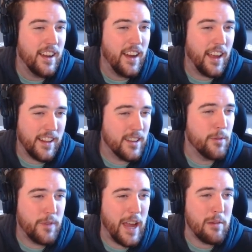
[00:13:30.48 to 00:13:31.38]
I think the
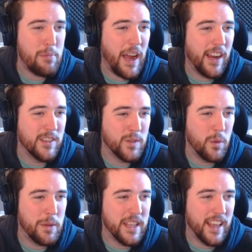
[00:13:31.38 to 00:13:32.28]
vampires
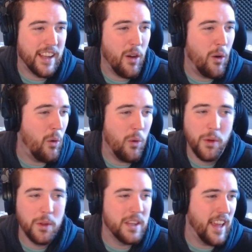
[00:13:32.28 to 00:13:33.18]
will be like a
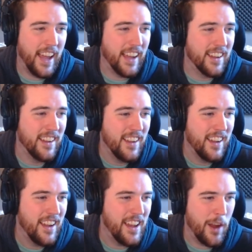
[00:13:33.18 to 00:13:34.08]
whole thing,
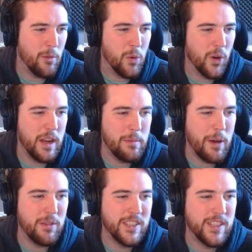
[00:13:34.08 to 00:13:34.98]
and I worry
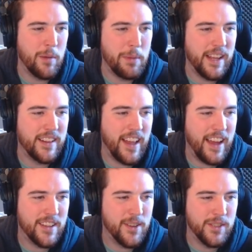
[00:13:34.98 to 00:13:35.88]
about jumping at
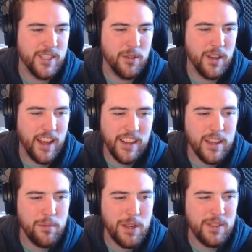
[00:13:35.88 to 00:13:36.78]
that too soon. I
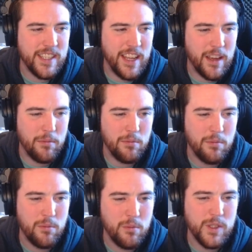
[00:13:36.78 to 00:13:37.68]
think the museum
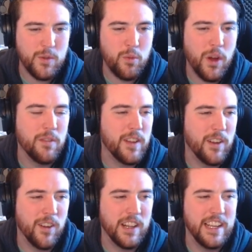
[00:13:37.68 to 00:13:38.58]
was one of the
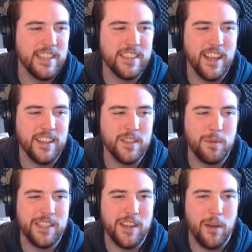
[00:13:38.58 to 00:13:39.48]
earliest things
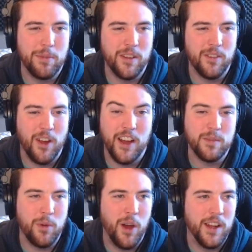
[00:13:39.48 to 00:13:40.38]
we stumbled
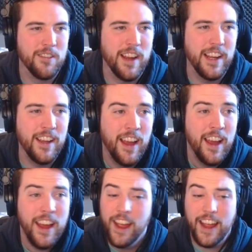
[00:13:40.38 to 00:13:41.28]
across wandering.
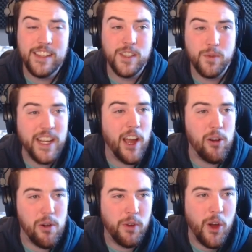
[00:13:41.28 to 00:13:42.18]
A
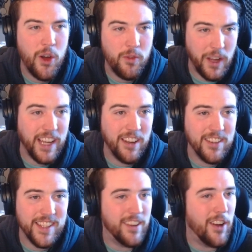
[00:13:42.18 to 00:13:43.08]
trio of
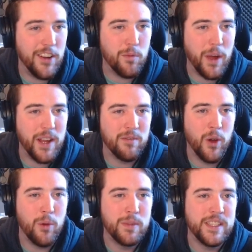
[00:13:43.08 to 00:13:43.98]
figures in hooded white
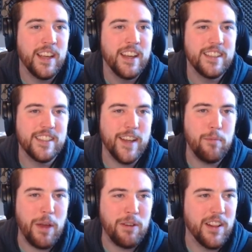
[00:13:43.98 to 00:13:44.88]
robes
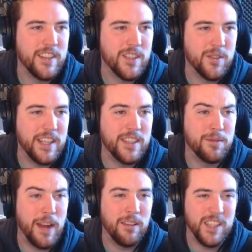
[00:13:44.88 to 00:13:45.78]
step out of the streets
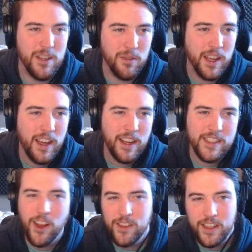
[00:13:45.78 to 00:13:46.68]
around you.
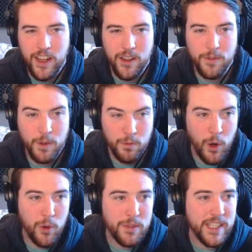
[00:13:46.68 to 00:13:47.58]
It's hard to tell if the
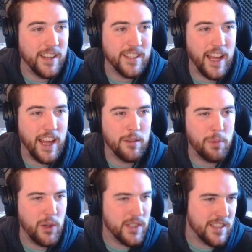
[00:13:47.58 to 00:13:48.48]
robes contain
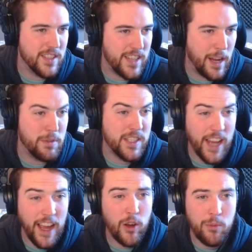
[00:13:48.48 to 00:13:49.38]
person-shaped
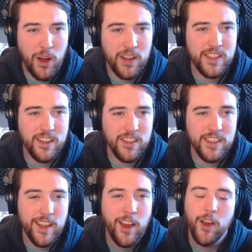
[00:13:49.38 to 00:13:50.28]
shadow
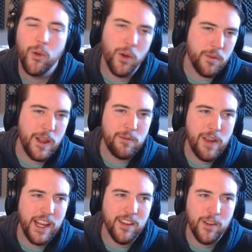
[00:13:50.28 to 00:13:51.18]
monsters, or if they're
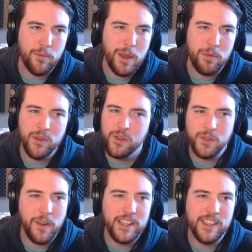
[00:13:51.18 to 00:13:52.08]
regular people
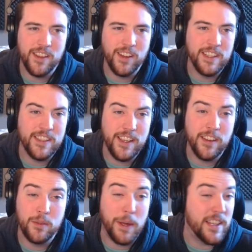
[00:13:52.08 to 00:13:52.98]
whose faces are
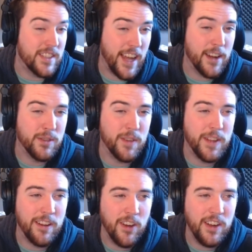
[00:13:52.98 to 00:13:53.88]
concealed by the shadows of
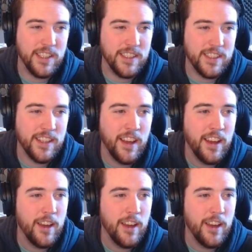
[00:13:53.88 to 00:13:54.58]
their hoods.